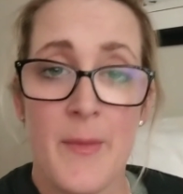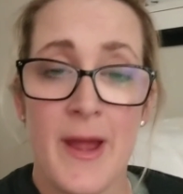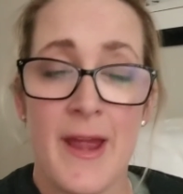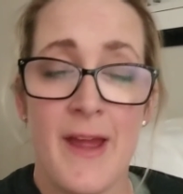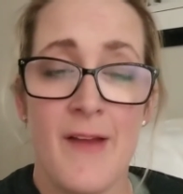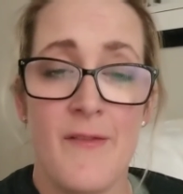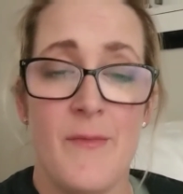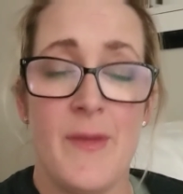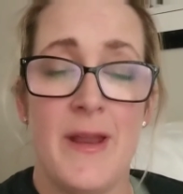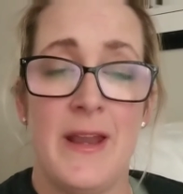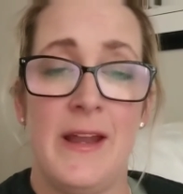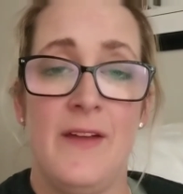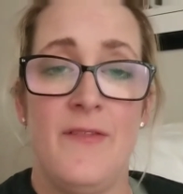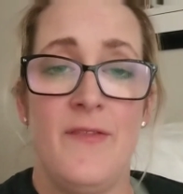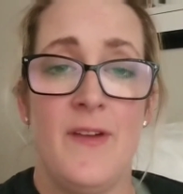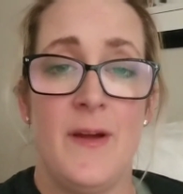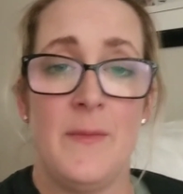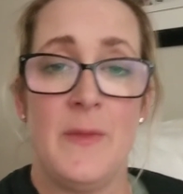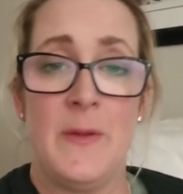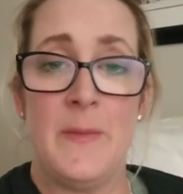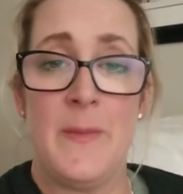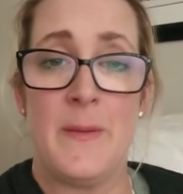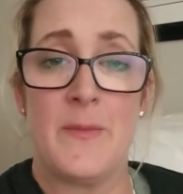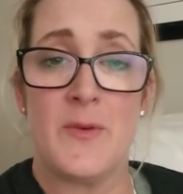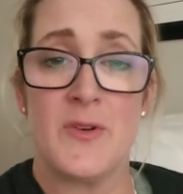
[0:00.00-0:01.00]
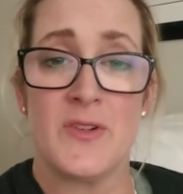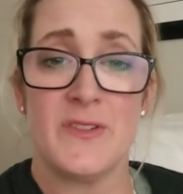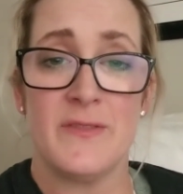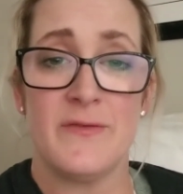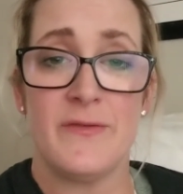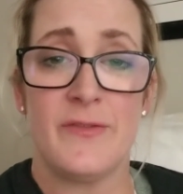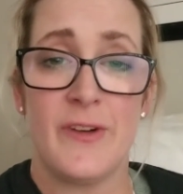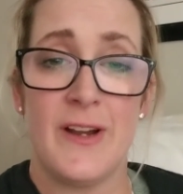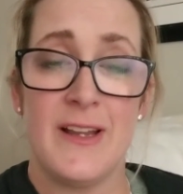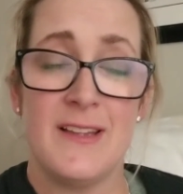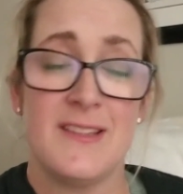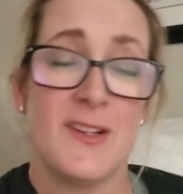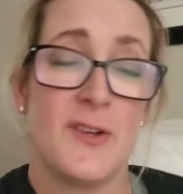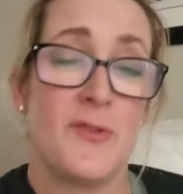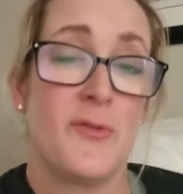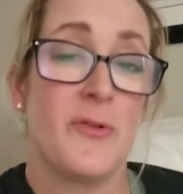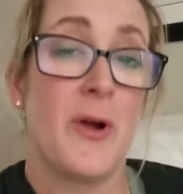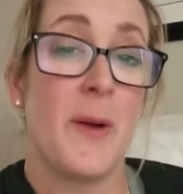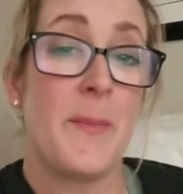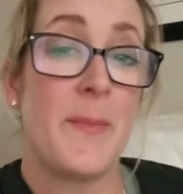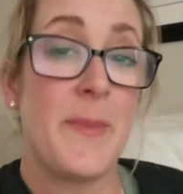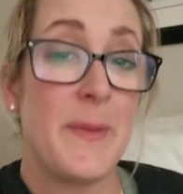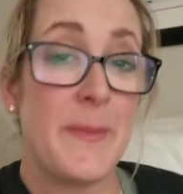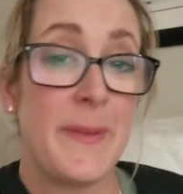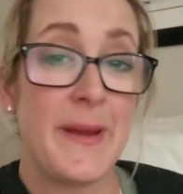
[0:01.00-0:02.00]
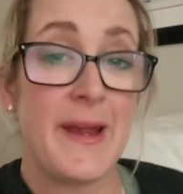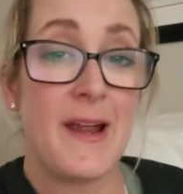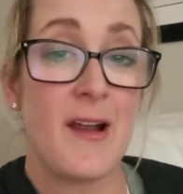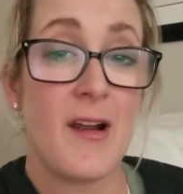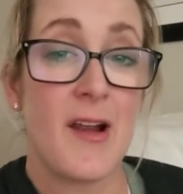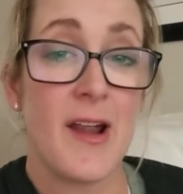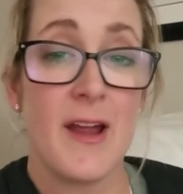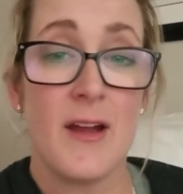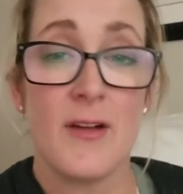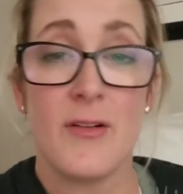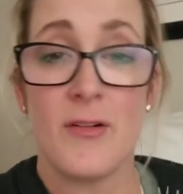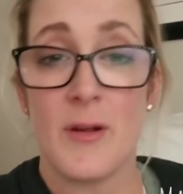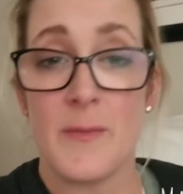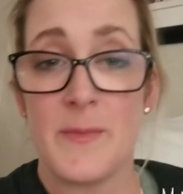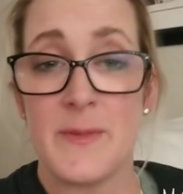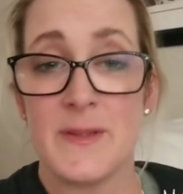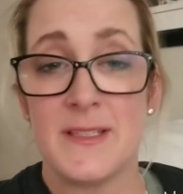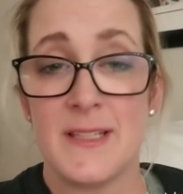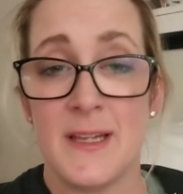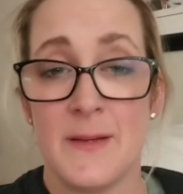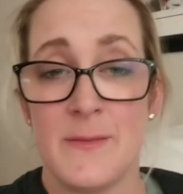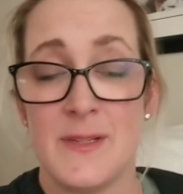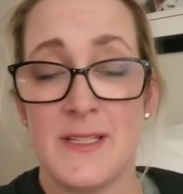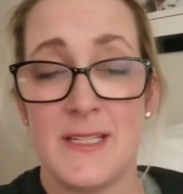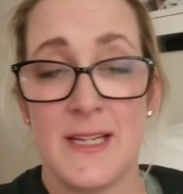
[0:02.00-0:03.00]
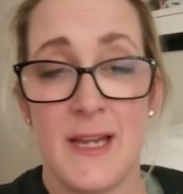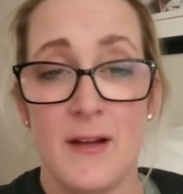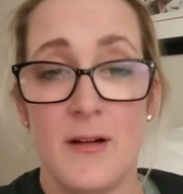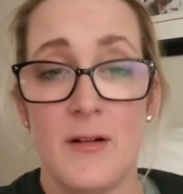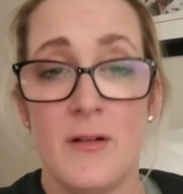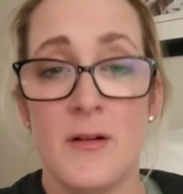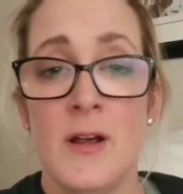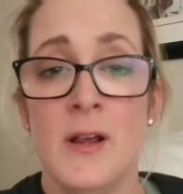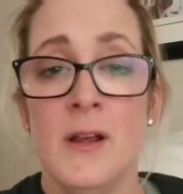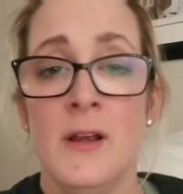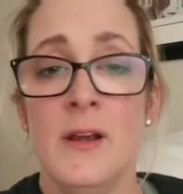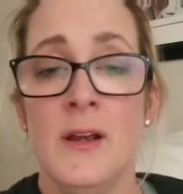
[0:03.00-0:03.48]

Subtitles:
I have many family members and friends that grew up in the Bay Area. I grew up in San Mateo,